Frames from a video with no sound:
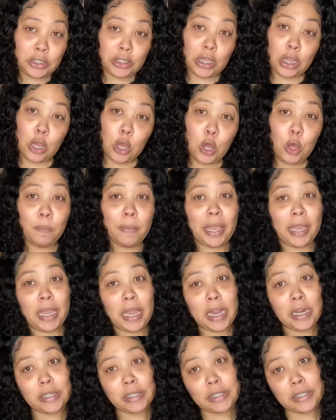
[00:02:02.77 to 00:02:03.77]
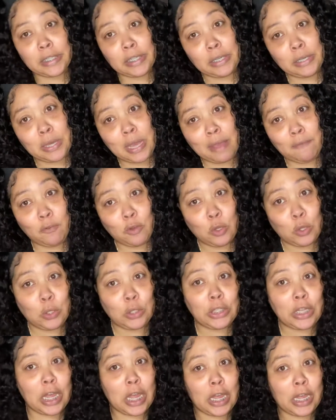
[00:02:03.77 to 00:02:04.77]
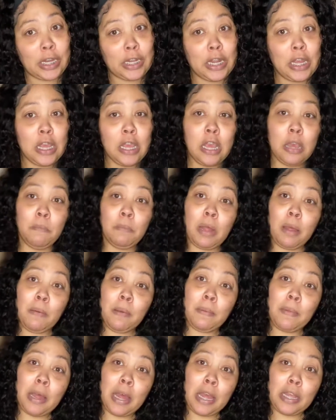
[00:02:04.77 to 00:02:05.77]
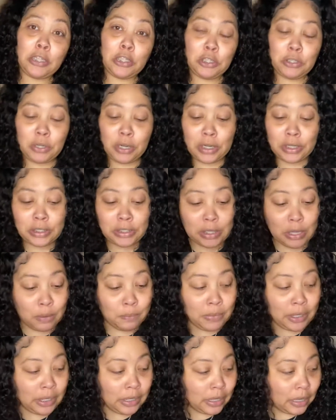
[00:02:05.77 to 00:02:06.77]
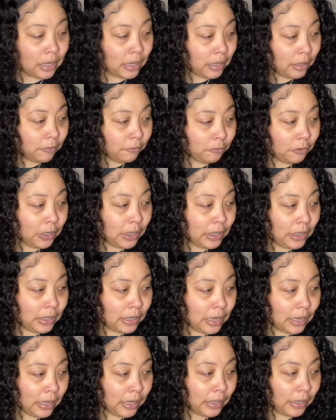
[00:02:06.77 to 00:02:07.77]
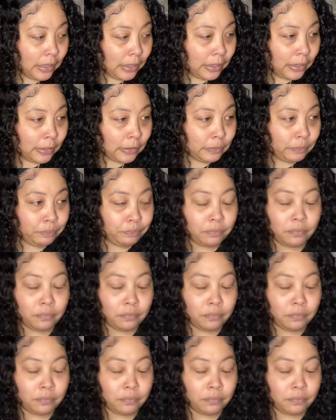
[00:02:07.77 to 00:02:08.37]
like, oh my gosh, I see you have gold on, blah, blah, blah. She's trying to sell me a freaking